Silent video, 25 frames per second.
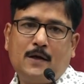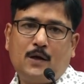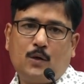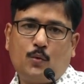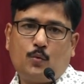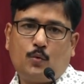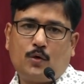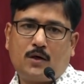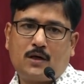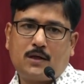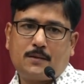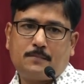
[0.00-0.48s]

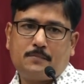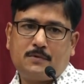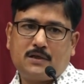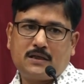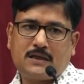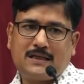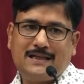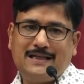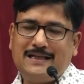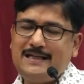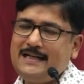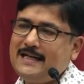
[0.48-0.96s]
one of the
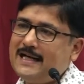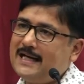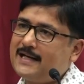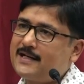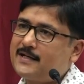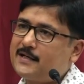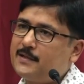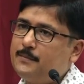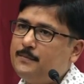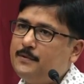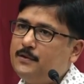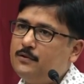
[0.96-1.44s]
key
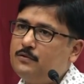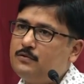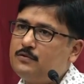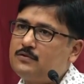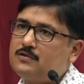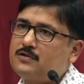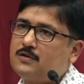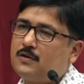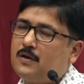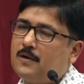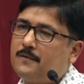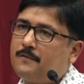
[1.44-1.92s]

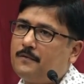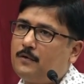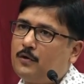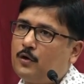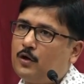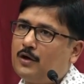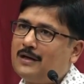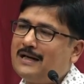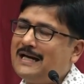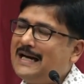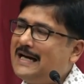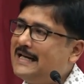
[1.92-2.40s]
attributes of
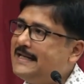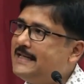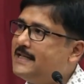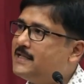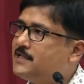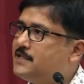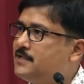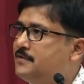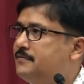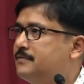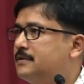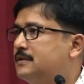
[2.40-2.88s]
all high
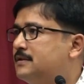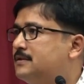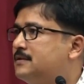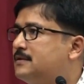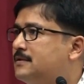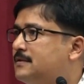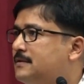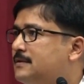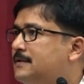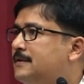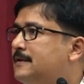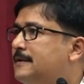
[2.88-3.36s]
achievers.